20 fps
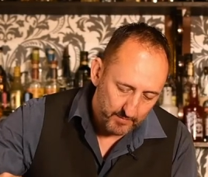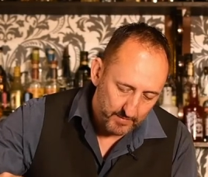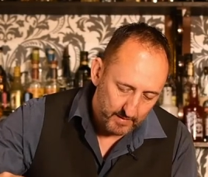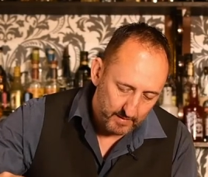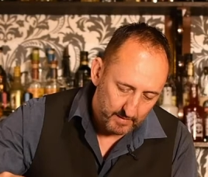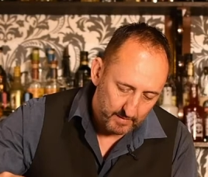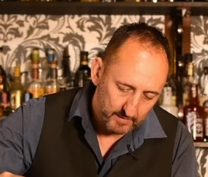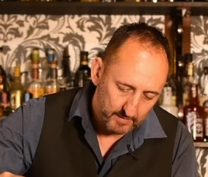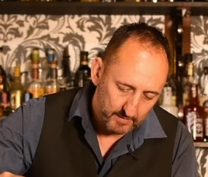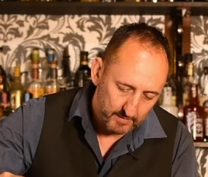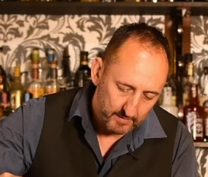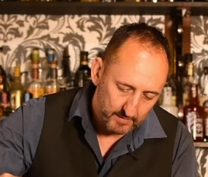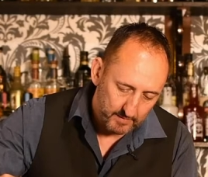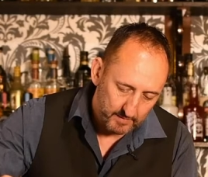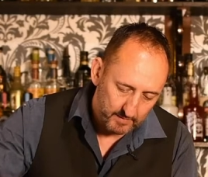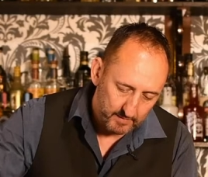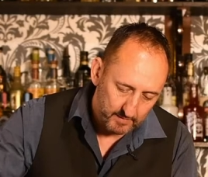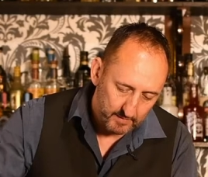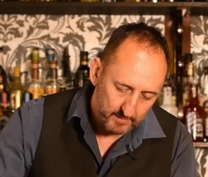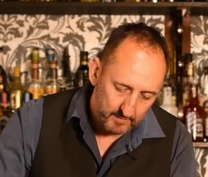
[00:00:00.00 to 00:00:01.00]

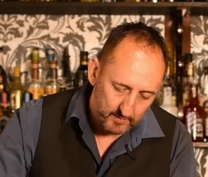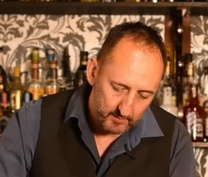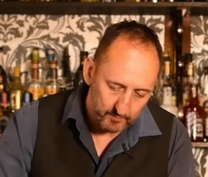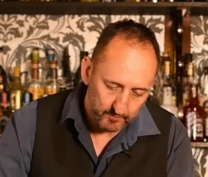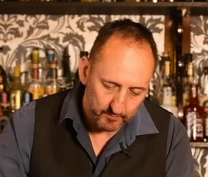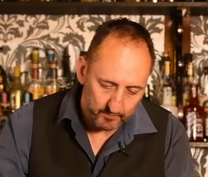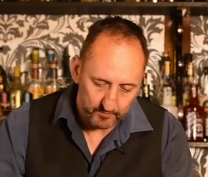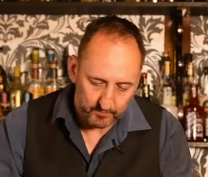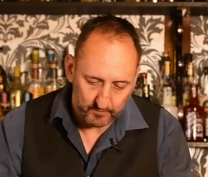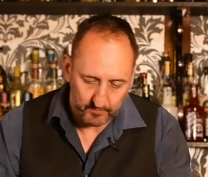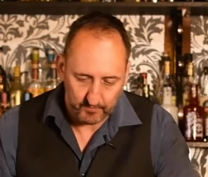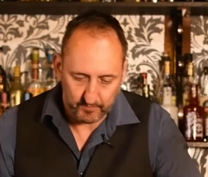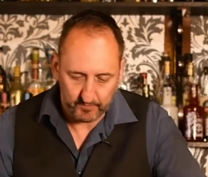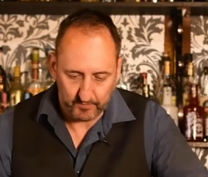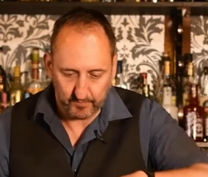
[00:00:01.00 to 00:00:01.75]
(silence)